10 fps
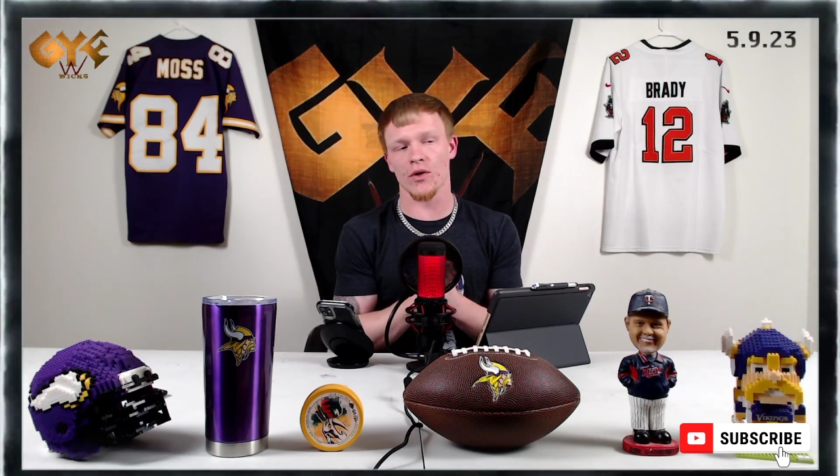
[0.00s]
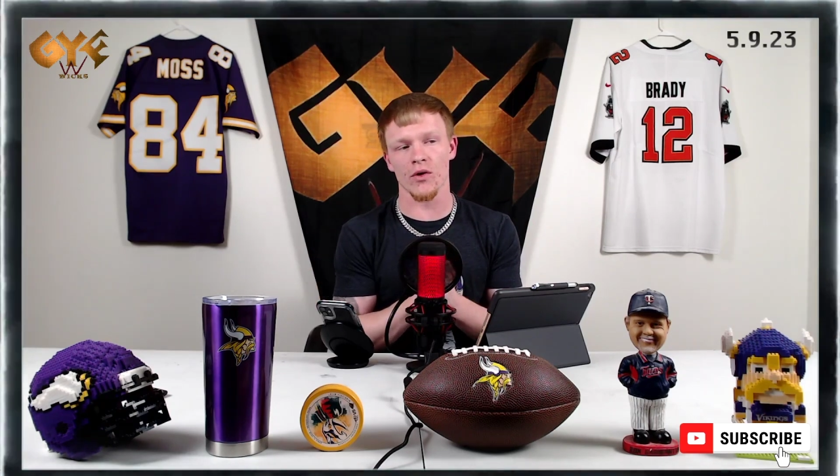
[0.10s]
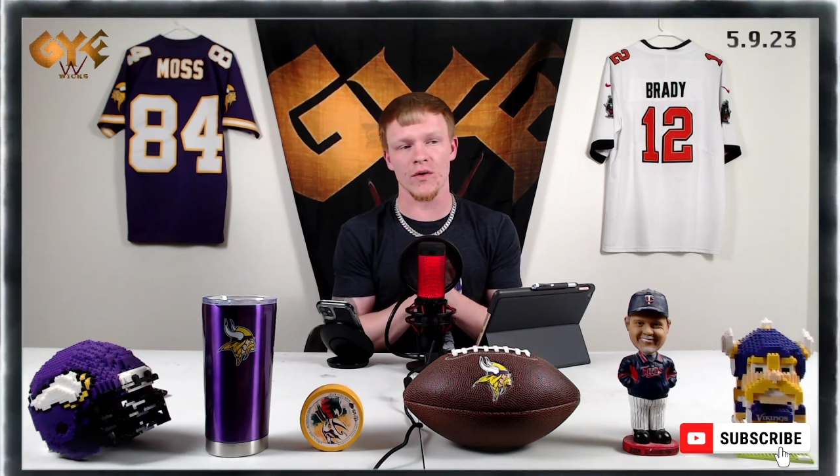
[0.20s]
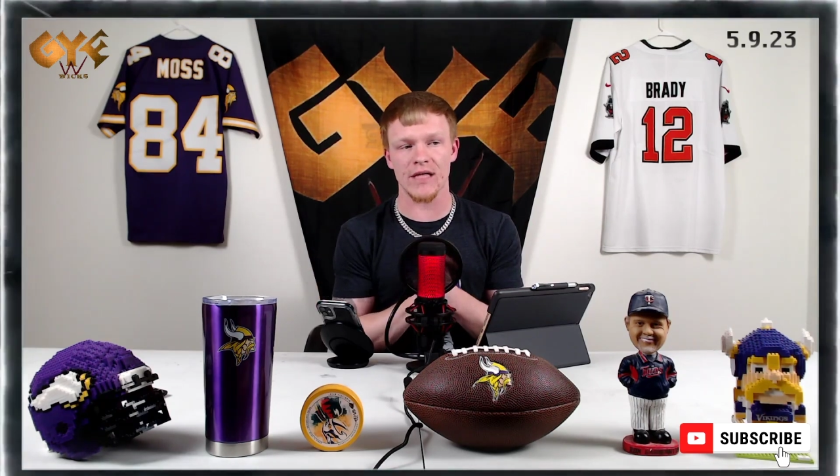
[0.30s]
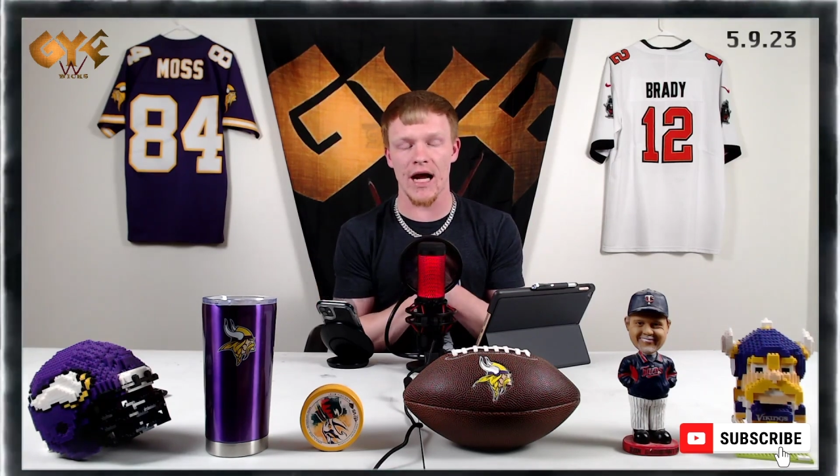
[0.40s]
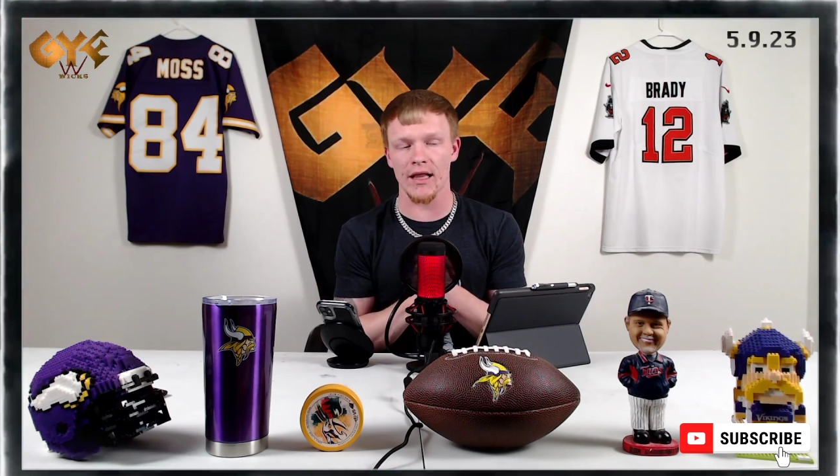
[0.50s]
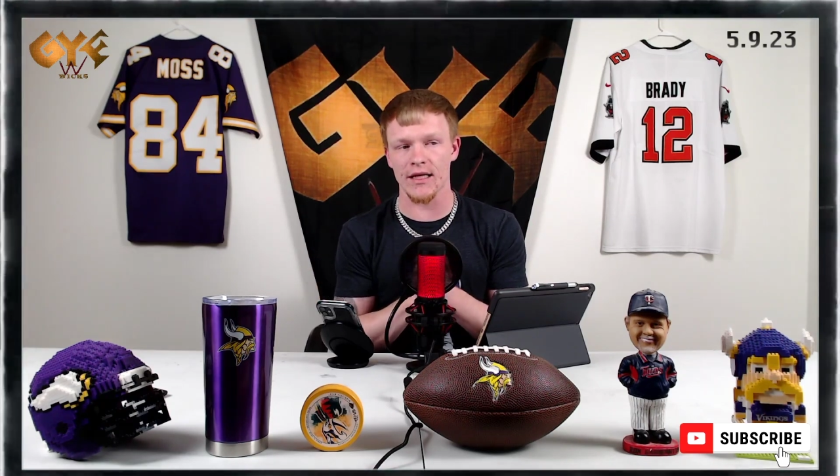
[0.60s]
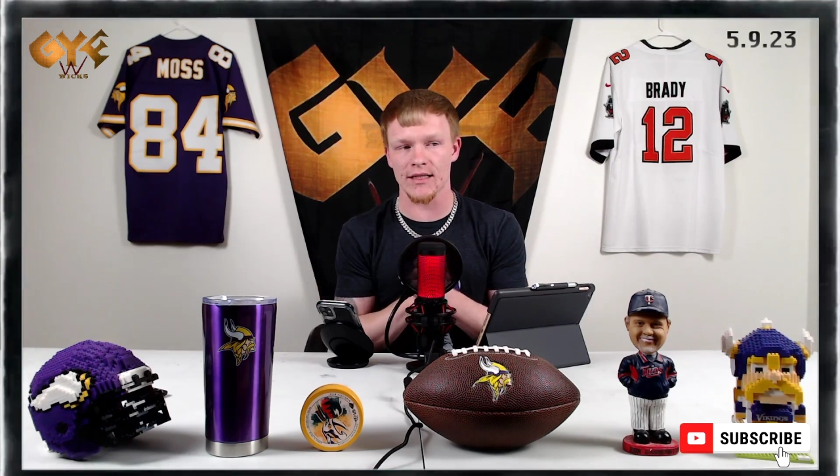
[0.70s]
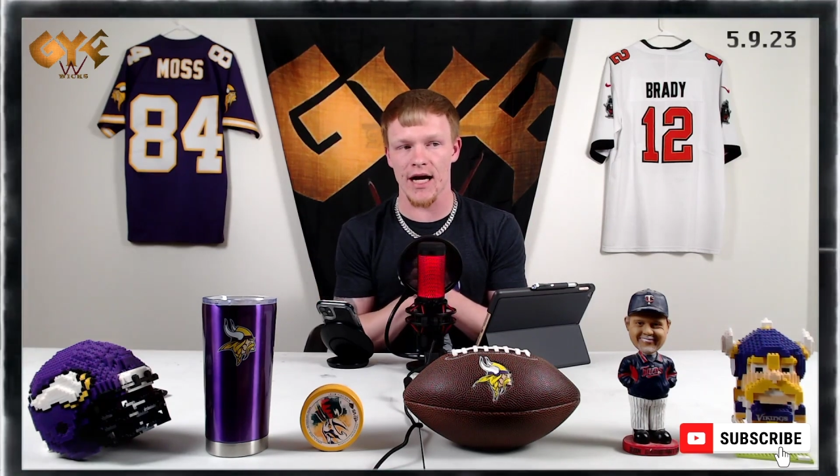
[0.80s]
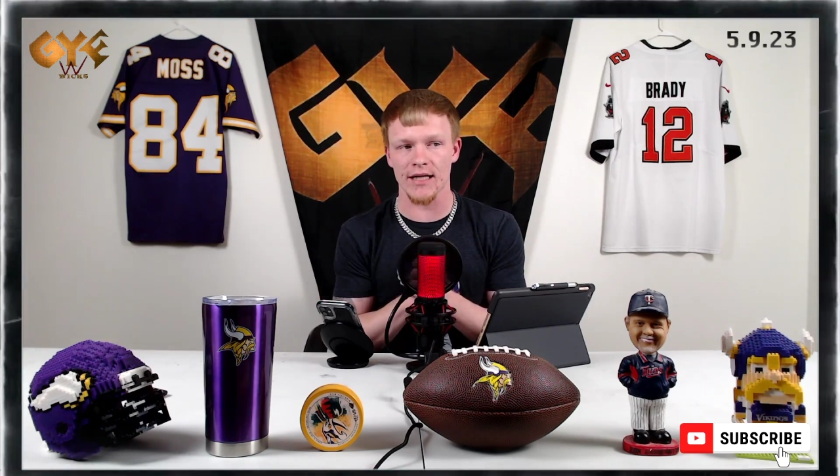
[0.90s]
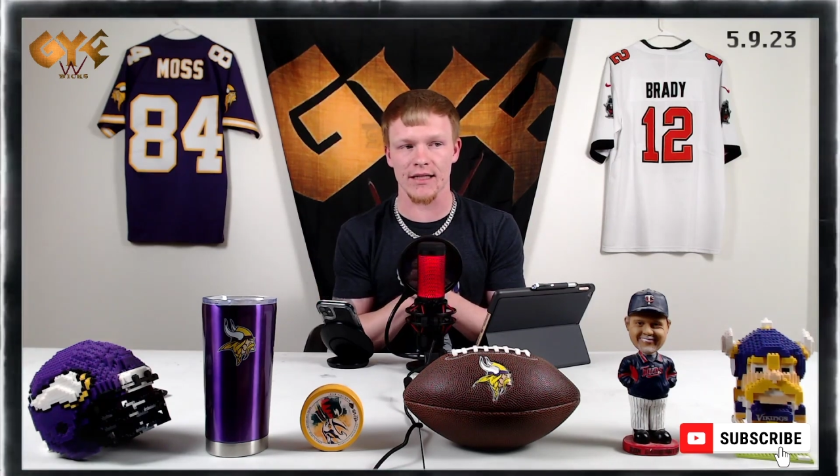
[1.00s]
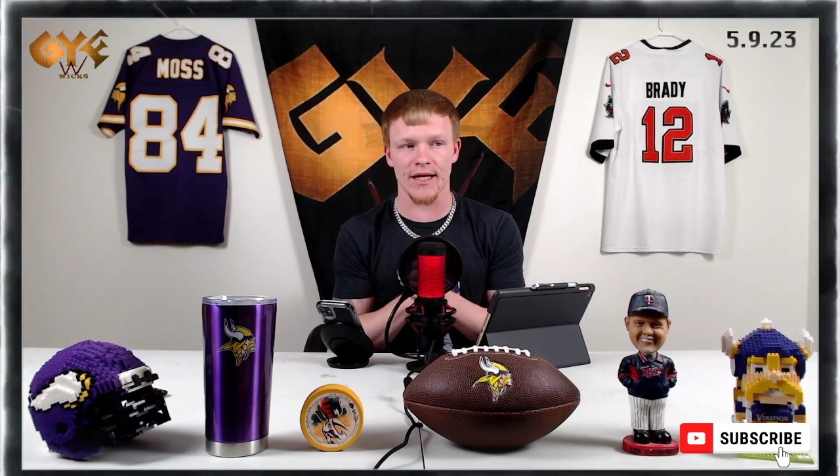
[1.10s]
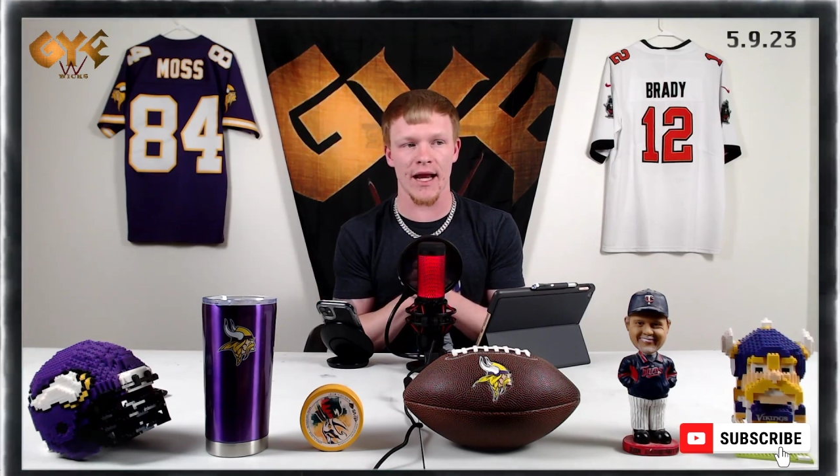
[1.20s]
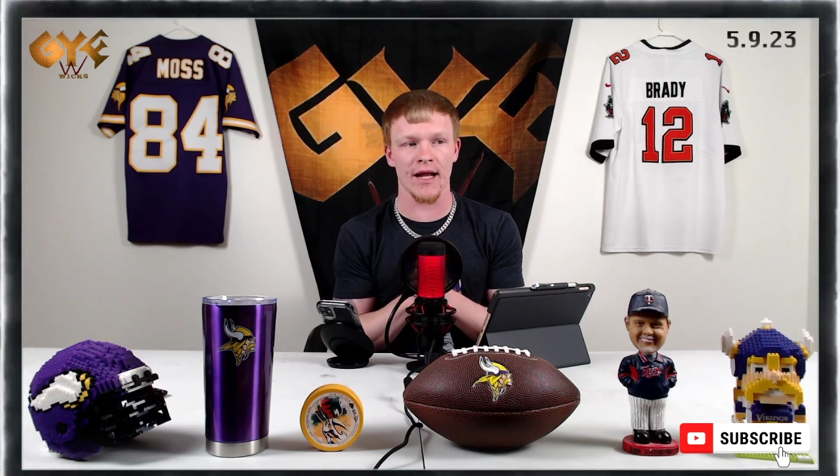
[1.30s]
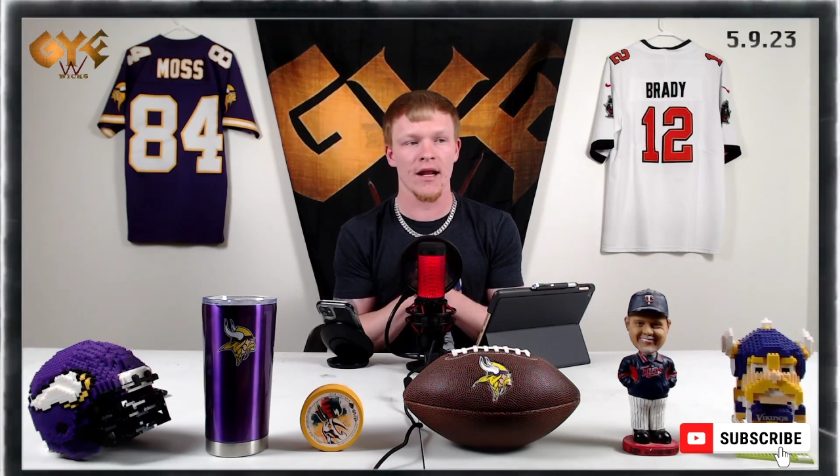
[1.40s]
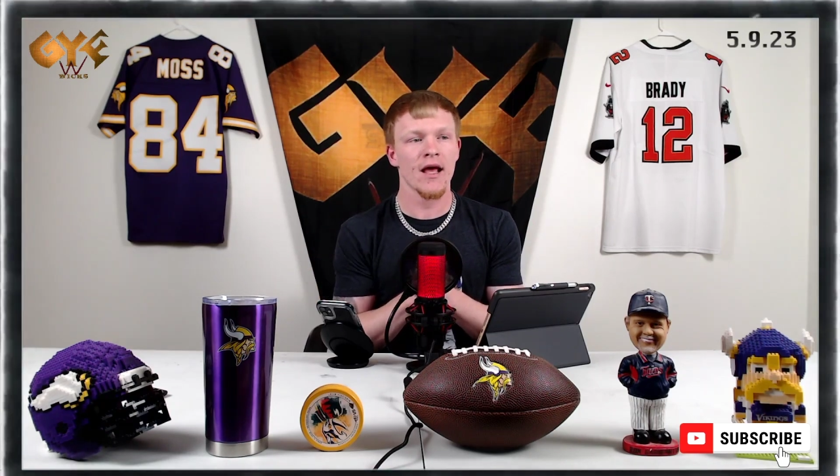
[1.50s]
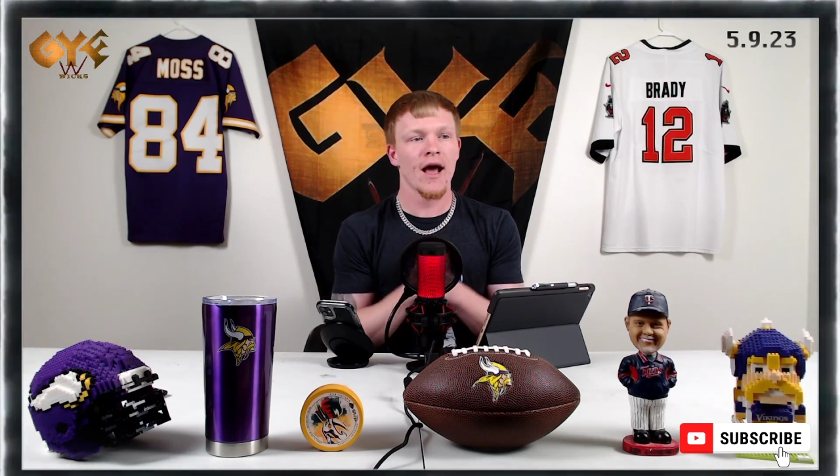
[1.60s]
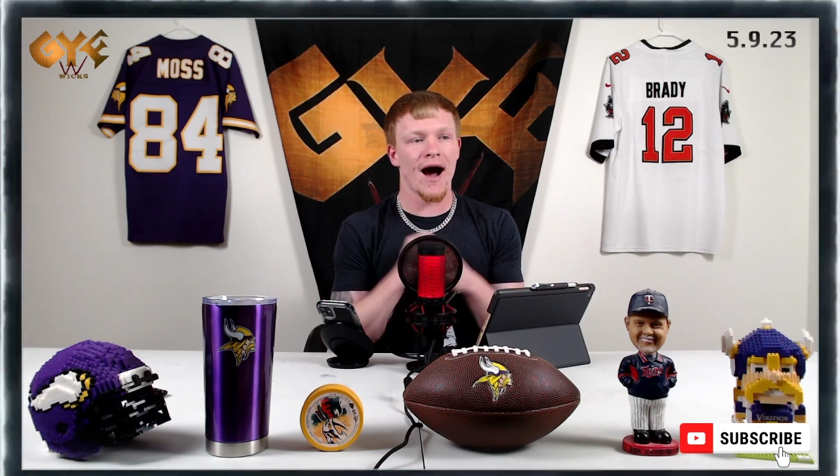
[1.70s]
girl who was highly intoxicated.